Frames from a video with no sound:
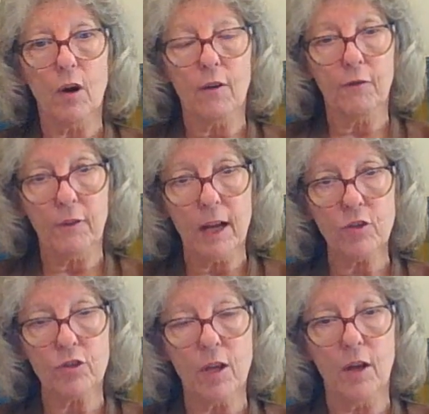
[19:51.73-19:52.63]
our
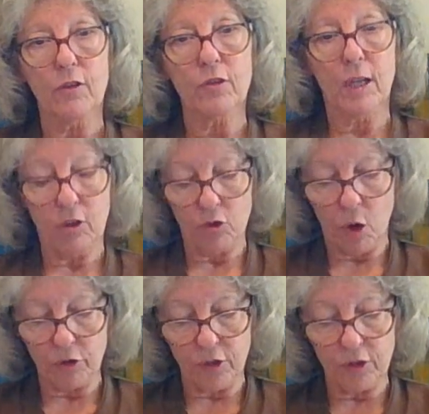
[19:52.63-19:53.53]
flesh does, it
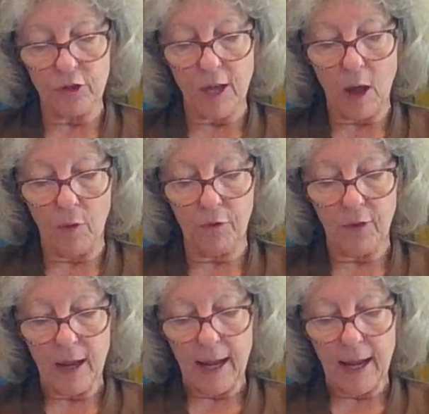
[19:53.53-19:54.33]
exalts itself.